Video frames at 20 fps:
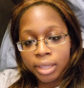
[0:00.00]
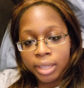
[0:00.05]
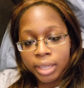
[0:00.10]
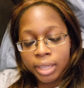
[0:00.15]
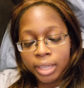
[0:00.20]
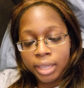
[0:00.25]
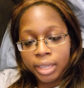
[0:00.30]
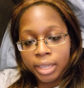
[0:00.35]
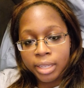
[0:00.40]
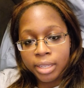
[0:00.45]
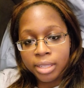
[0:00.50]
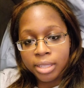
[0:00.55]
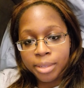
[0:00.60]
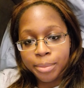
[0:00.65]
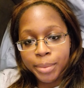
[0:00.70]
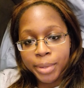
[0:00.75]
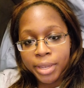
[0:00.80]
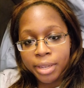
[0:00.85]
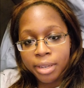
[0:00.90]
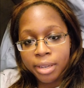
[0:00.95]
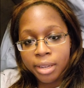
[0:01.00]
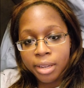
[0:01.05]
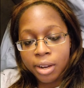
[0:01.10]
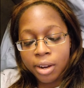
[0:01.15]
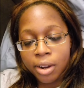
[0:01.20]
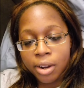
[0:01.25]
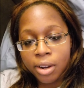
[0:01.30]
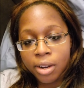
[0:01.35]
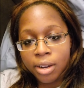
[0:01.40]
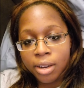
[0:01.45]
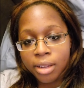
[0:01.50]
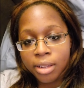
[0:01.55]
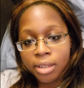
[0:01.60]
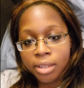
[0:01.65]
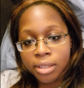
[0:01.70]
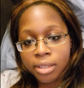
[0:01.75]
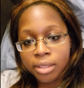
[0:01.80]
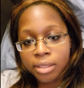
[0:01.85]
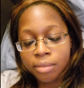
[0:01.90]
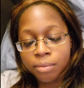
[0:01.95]
And depending
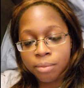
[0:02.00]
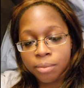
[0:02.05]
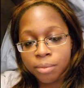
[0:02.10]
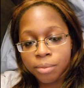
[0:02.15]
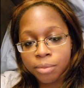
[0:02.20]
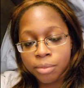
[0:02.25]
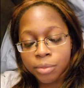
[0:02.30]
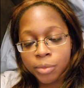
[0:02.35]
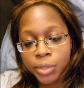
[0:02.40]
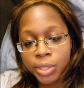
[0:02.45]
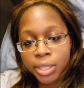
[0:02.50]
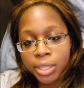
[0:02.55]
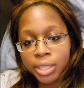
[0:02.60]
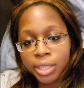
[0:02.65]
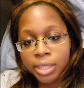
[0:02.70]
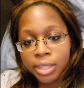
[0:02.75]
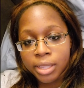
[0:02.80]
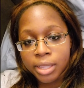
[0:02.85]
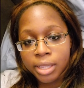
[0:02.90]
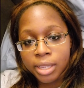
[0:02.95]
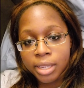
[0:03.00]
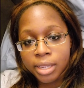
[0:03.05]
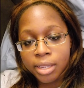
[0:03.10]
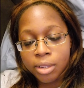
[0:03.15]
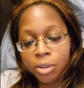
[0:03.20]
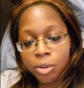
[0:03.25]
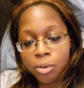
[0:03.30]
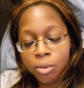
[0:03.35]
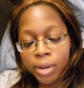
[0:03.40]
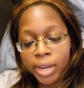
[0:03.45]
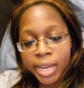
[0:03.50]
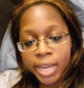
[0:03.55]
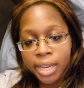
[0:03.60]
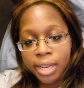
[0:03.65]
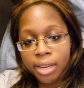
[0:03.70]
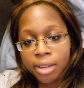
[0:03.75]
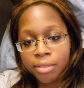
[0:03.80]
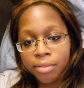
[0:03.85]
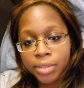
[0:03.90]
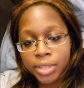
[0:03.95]
on really the
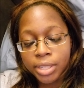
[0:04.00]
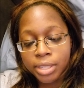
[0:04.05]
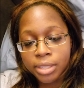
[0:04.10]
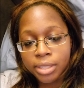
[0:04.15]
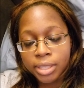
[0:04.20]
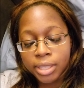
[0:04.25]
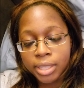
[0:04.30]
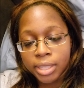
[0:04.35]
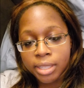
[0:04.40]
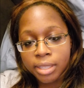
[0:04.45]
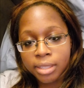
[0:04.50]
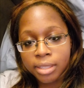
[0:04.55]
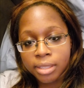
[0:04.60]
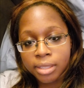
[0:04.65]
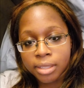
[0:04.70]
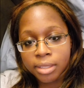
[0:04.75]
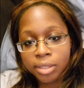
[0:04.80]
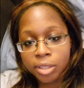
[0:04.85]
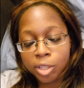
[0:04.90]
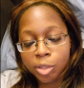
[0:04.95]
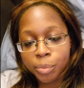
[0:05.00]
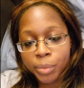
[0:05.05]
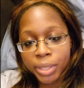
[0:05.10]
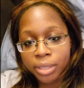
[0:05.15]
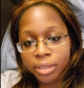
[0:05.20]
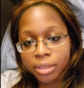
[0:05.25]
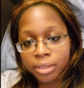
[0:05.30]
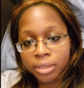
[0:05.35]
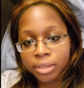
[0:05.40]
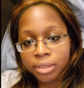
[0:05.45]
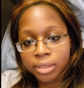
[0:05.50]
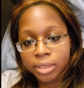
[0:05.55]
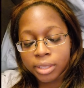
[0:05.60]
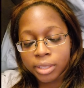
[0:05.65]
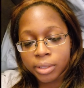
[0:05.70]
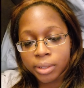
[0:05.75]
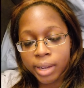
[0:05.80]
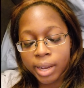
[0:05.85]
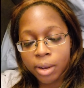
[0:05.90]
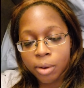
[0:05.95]
grade of disease determines,
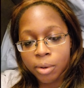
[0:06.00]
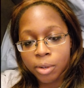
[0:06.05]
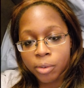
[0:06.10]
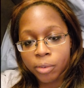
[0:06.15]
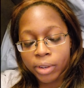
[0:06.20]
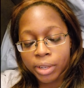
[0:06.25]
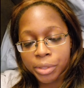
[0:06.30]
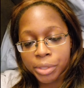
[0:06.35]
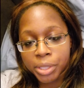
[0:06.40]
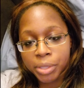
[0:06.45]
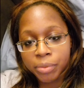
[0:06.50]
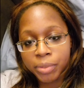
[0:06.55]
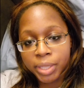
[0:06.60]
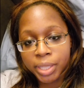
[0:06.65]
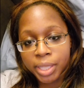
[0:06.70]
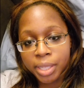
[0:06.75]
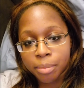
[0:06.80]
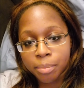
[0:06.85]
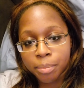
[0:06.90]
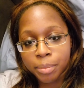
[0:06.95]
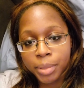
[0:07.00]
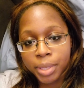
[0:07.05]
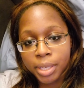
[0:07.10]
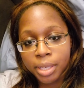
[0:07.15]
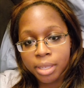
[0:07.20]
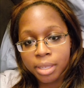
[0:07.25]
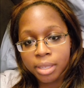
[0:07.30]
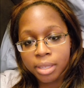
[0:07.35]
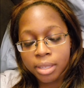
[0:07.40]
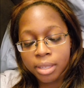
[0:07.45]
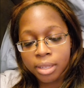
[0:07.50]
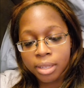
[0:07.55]
how aggressive it can be.